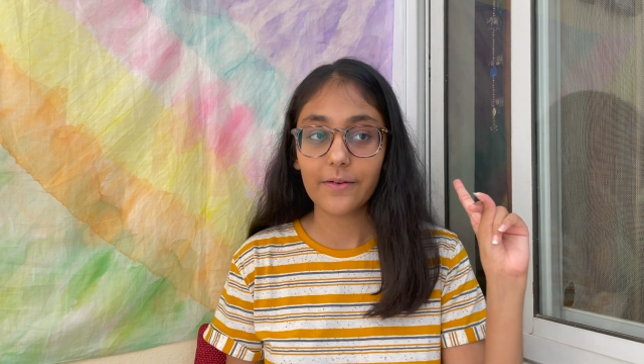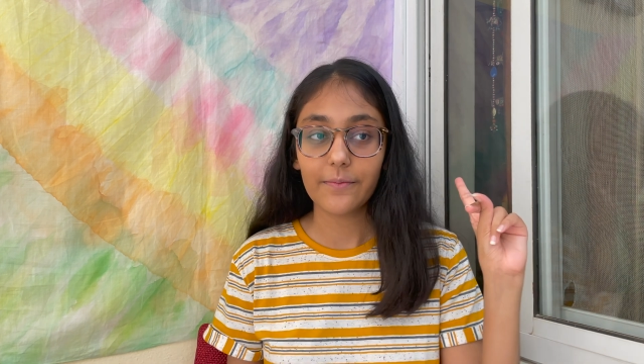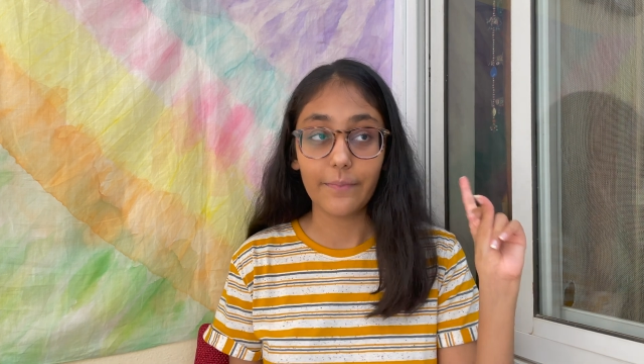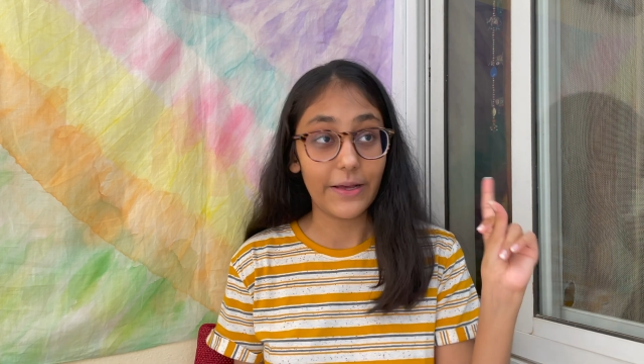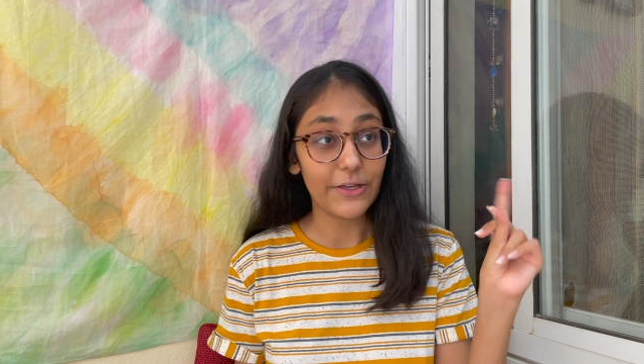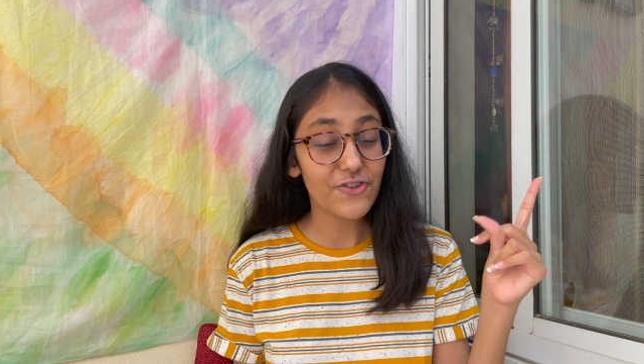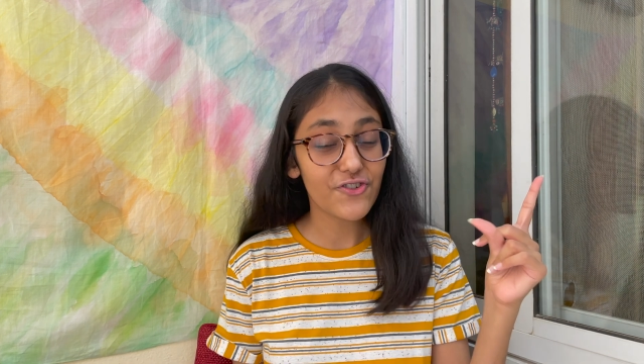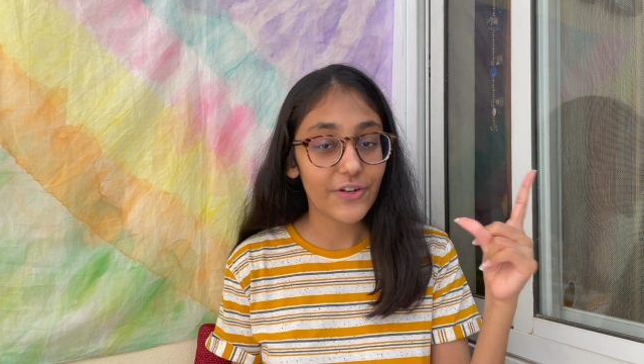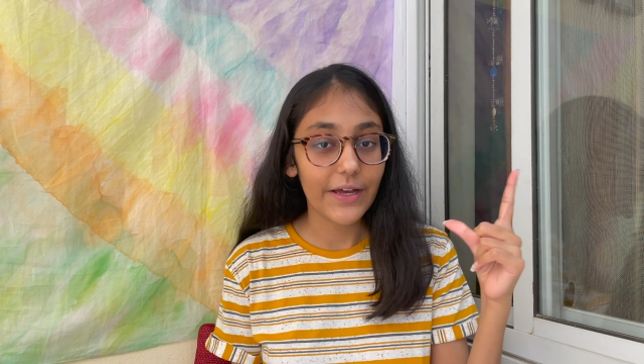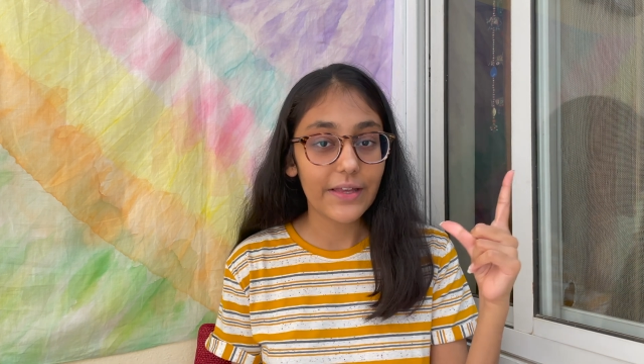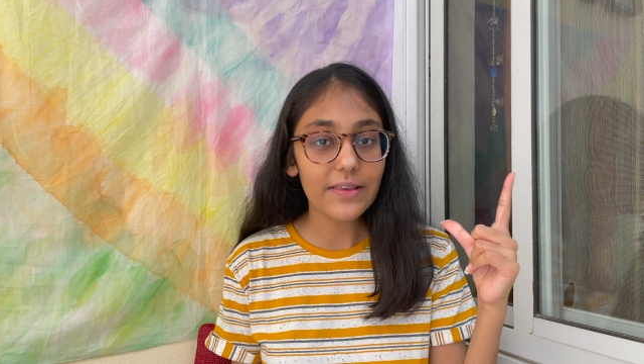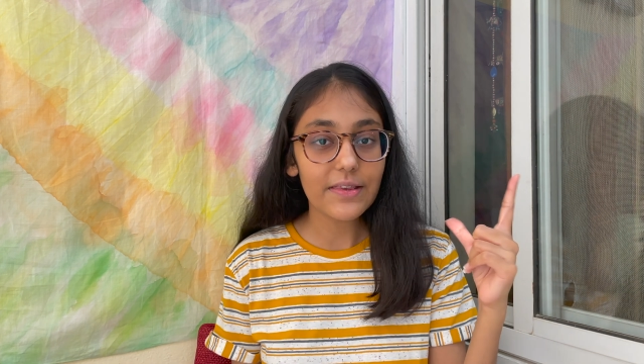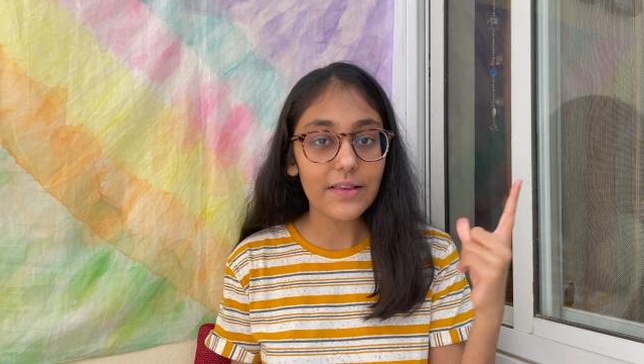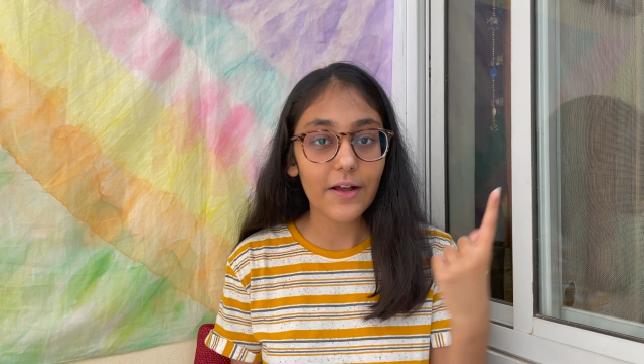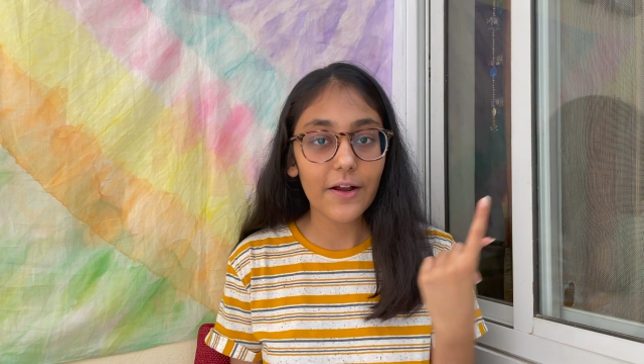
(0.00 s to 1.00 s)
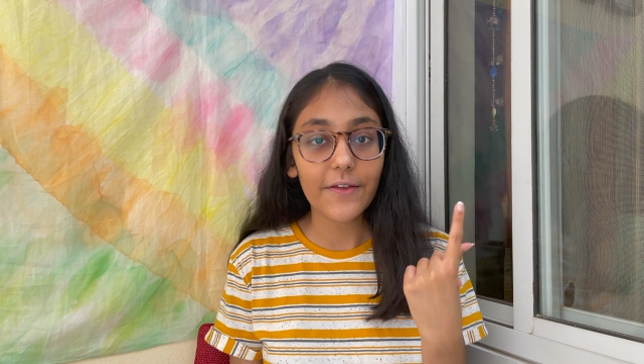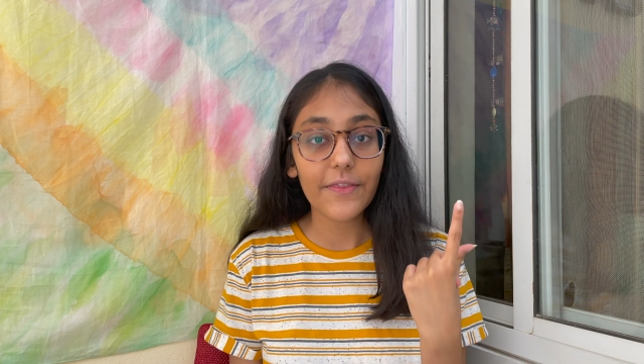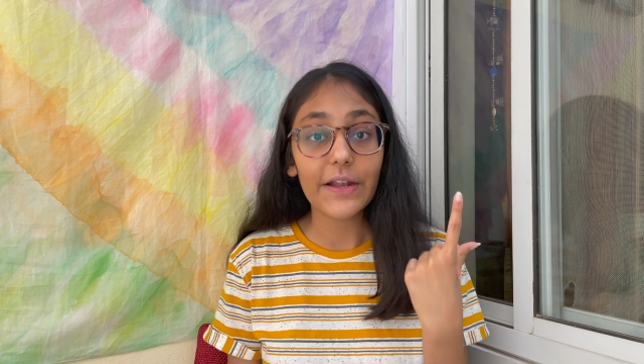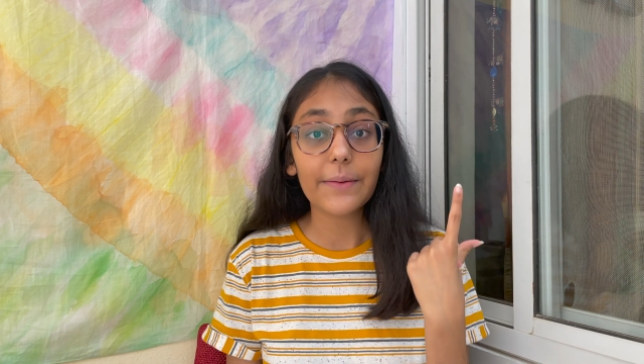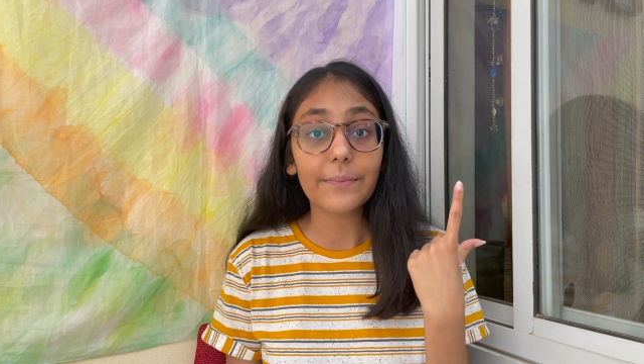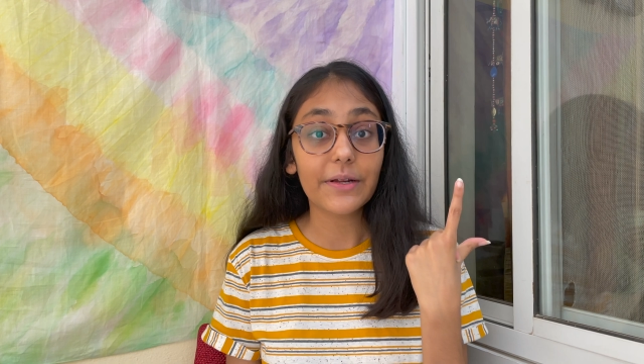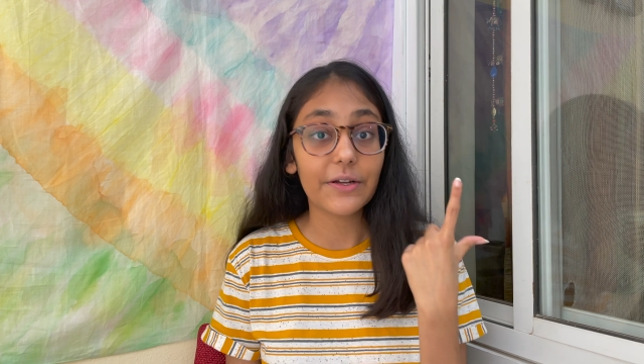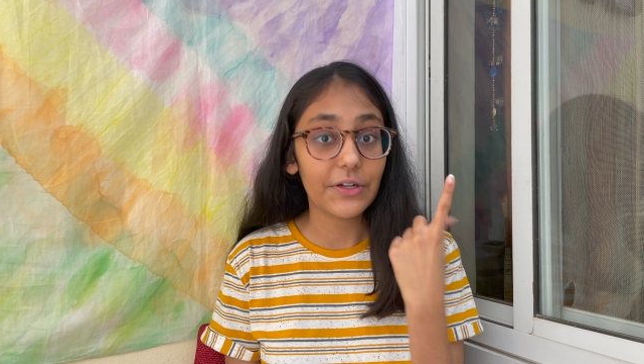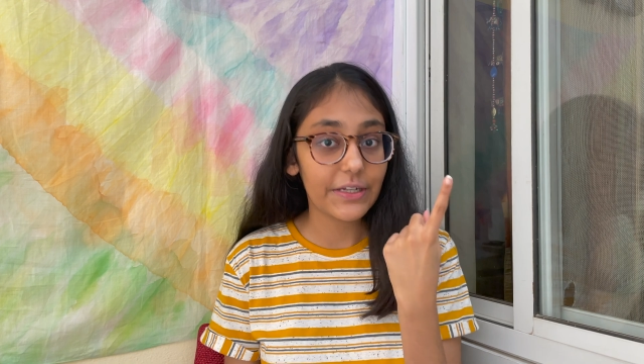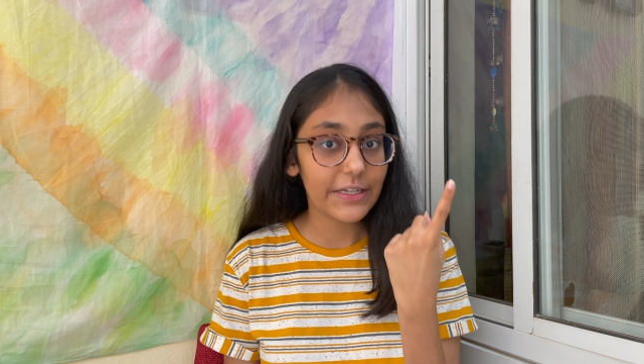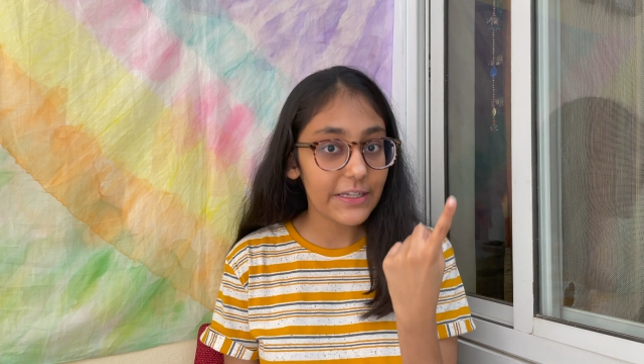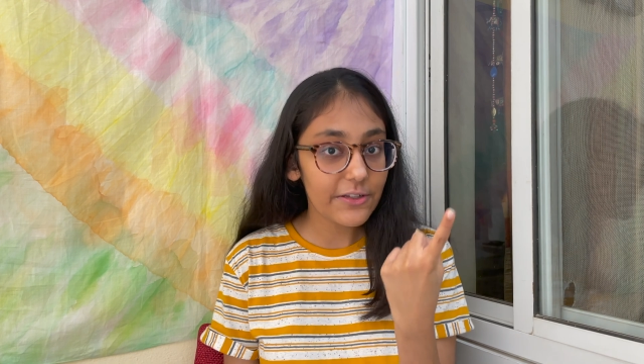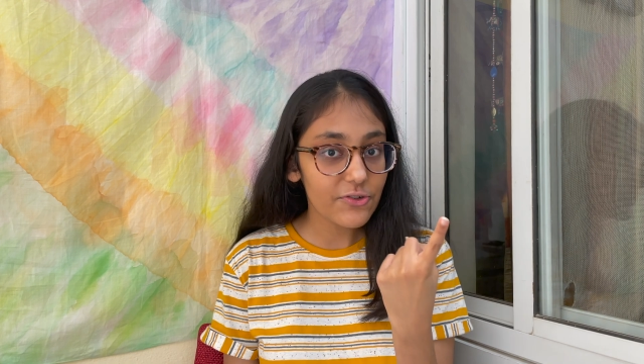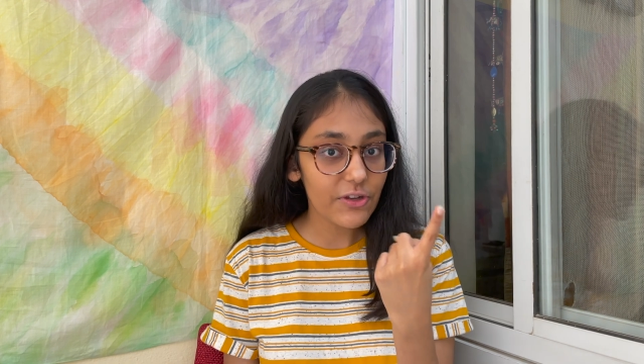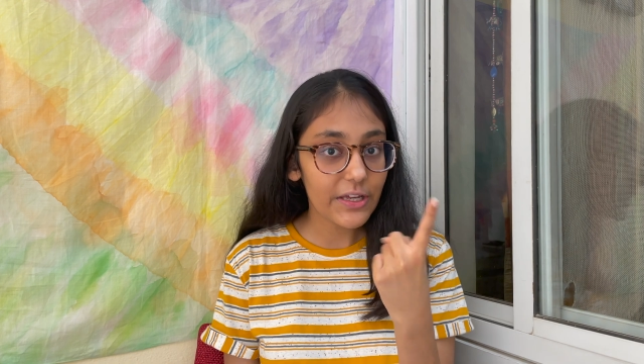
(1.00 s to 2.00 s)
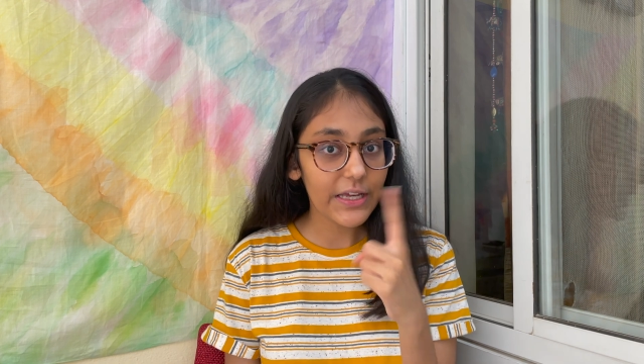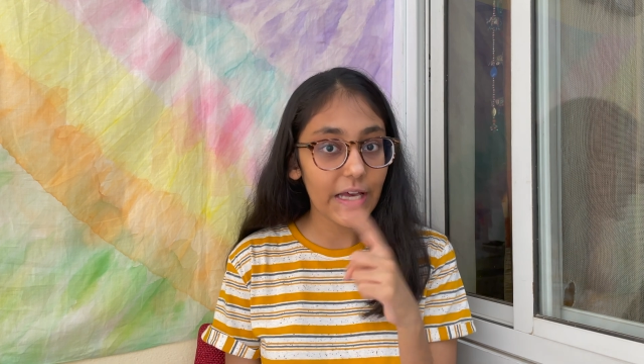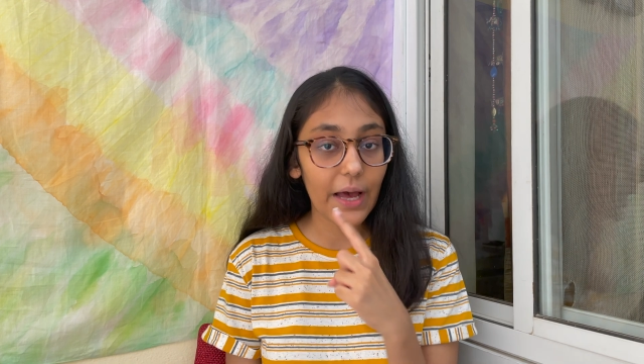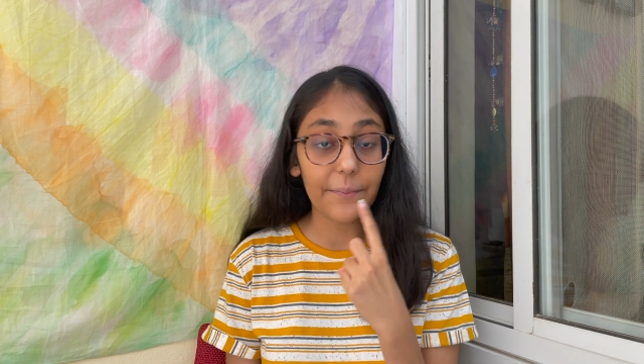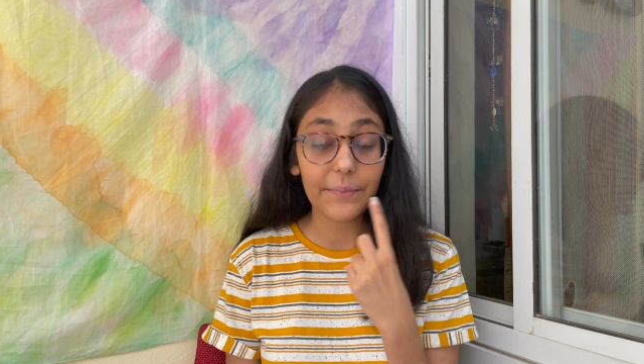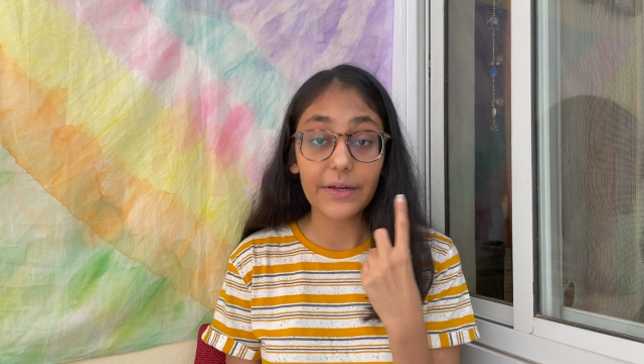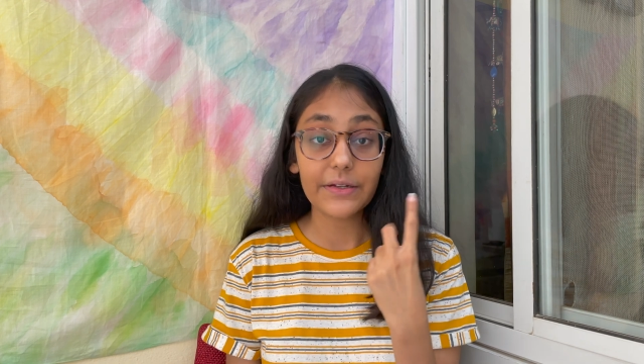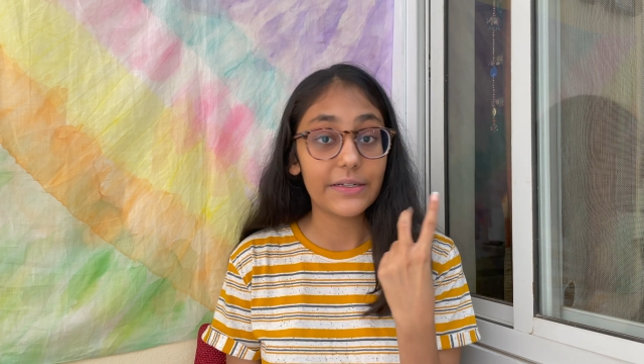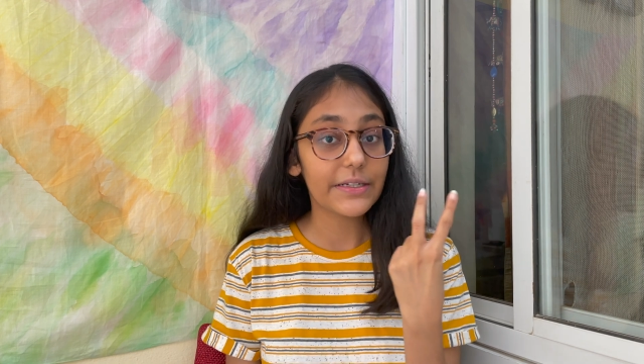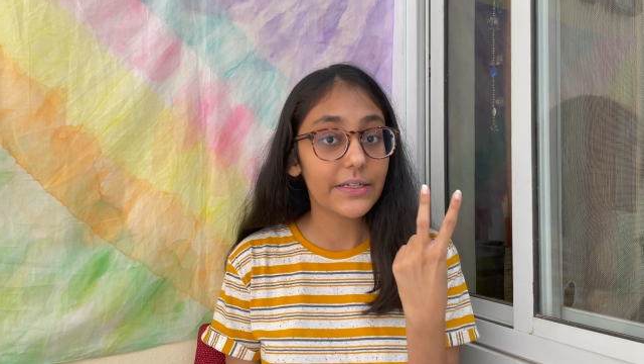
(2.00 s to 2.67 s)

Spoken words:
My strengths are that I'm good at teaching, I'm good at